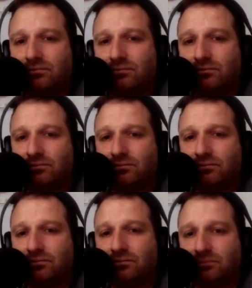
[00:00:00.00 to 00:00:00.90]

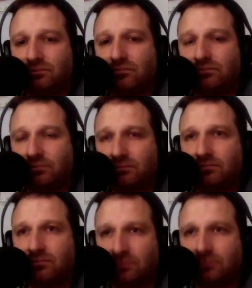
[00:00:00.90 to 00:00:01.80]

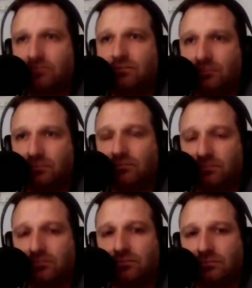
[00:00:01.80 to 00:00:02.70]

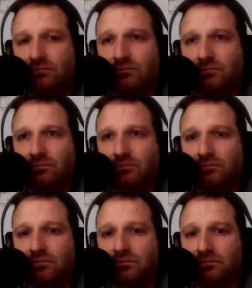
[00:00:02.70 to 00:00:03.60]

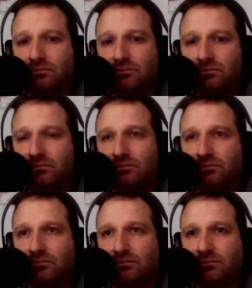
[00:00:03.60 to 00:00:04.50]

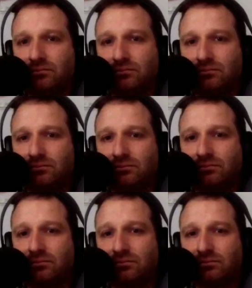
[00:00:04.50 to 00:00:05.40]

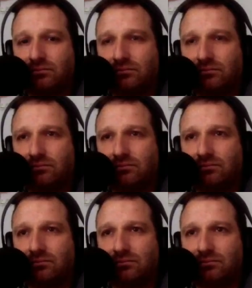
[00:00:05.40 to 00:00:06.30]

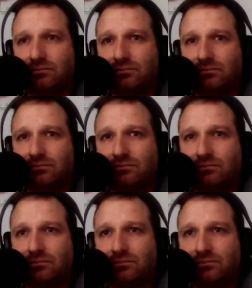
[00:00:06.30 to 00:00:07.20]

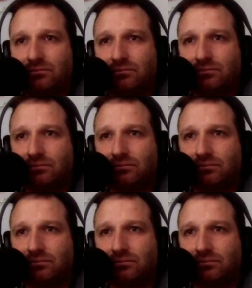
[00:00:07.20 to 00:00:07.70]
No words are spoken by the person on screen.